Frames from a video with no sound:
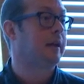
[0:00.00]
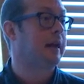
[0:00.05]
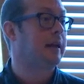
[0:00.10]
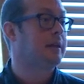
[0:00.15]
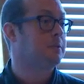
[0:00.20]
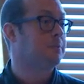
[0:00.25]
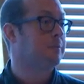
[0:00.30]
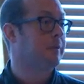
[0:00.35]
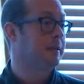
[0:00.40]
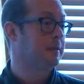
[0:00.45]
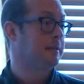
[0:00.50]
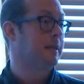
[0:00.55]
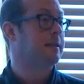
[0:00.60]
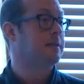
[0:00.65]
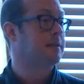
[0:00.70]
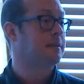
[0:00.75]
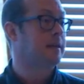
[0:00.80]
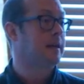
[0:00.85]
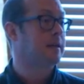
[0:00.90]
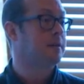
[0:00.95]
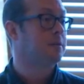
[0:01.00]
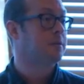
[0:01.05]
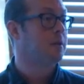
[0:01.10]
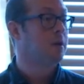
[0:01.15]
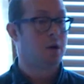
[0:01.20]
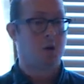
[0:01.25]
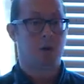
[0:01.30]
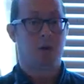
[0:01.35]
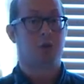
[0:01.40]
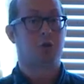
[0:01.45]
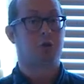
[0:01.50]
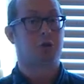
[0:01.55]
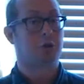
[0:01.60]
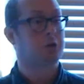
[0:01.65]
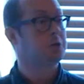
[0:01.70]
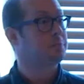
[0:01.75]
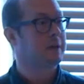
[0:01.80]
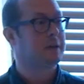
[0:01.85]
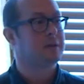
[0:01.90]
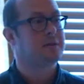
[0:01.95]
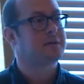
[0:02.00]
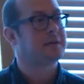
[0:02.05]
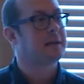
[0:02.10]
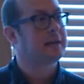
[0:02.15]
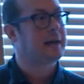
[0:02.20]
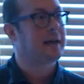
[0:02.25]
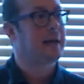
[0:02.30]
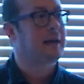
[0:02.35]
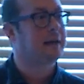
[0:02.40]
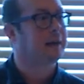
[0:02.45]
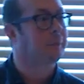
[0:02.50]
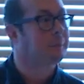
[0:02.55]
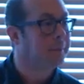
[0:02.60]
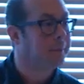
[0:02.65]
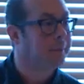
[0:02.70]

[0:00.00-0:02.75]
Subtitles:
against big data sets just because they can?